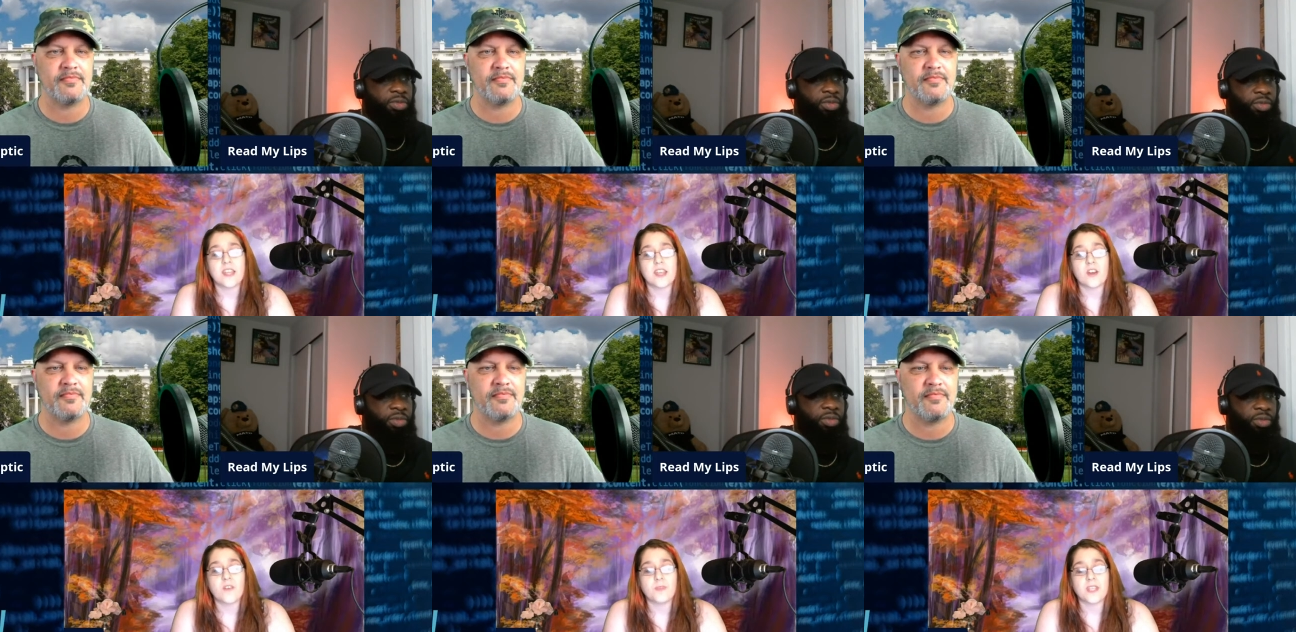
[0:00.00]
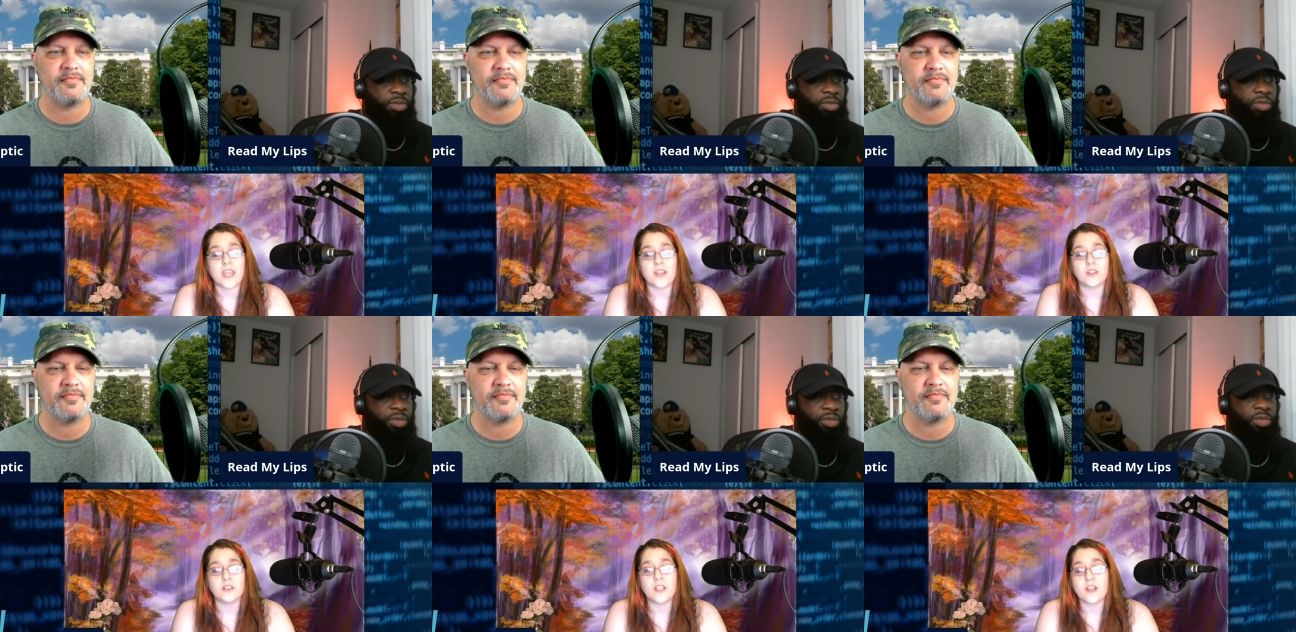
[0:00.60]
Speaker 1: The standoff
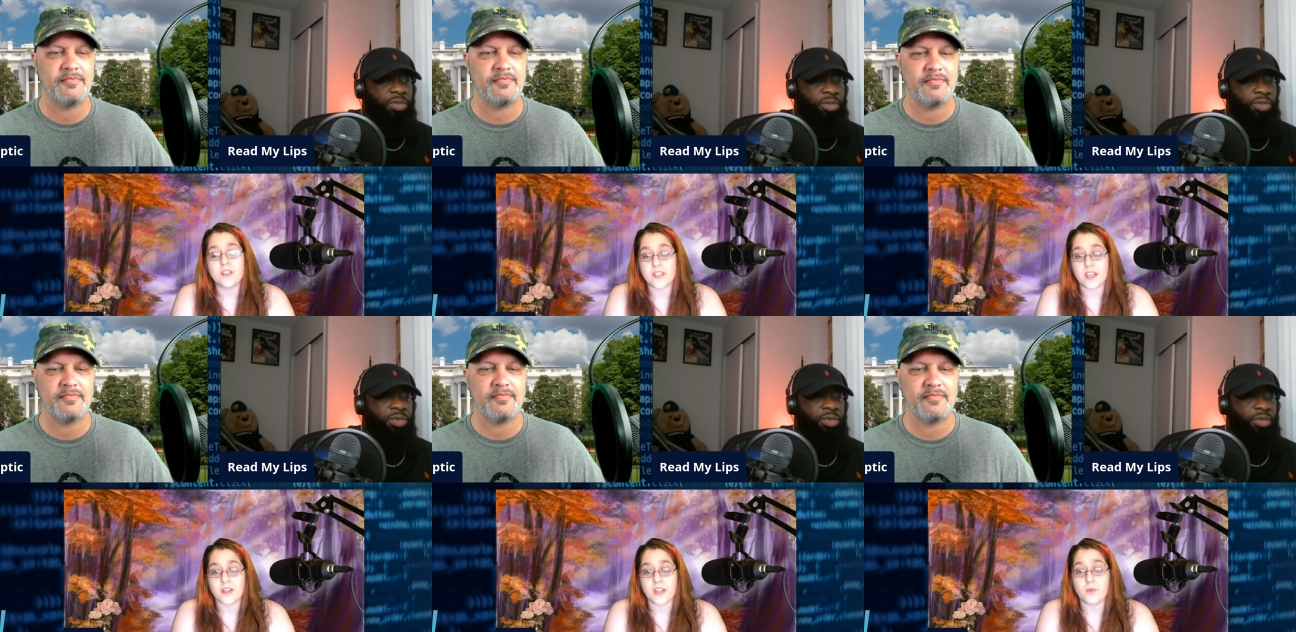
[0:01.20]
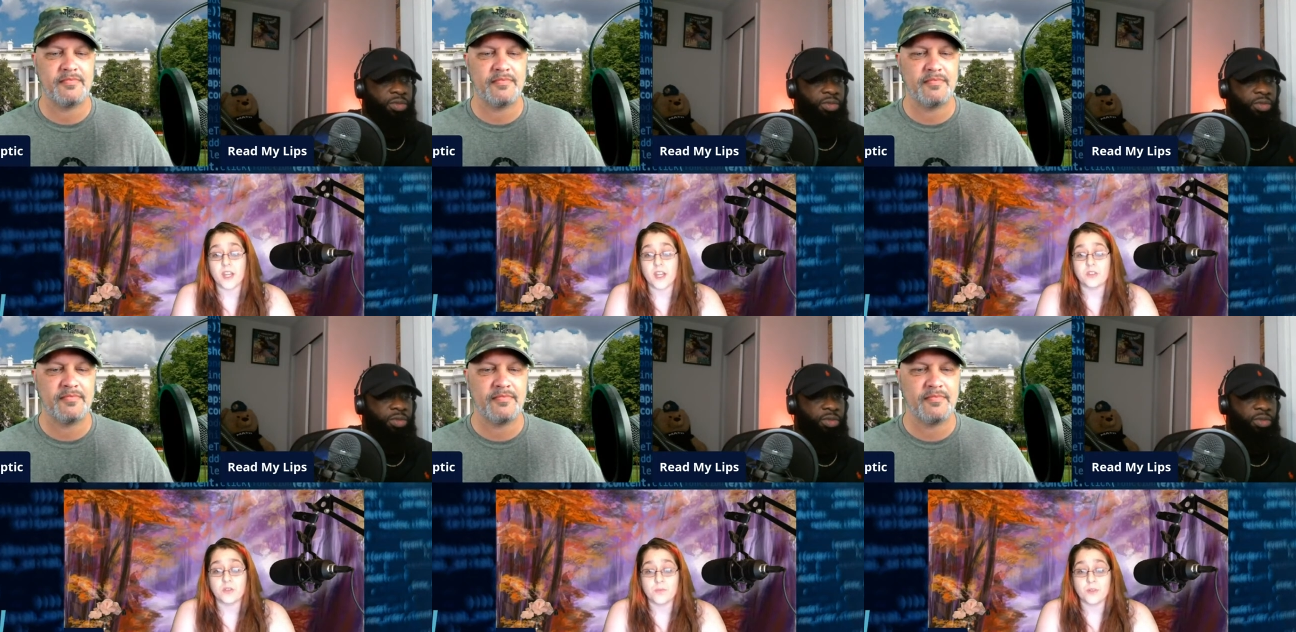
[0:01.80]
began early on
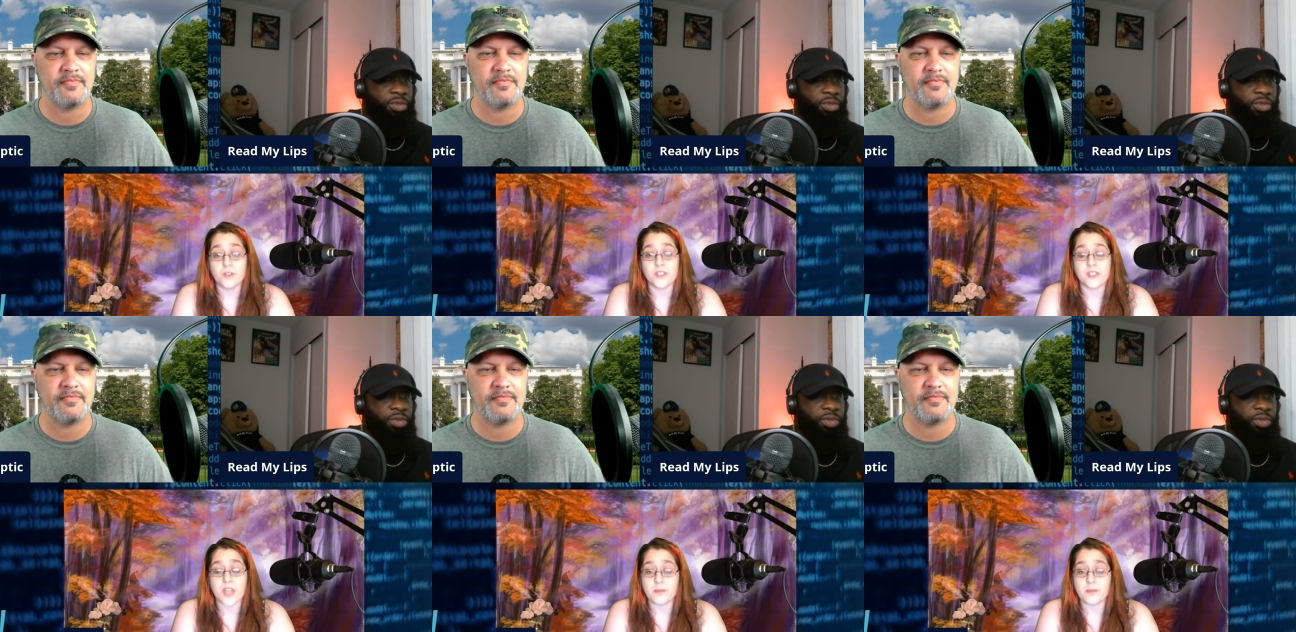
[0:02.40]
Saturday when a trooper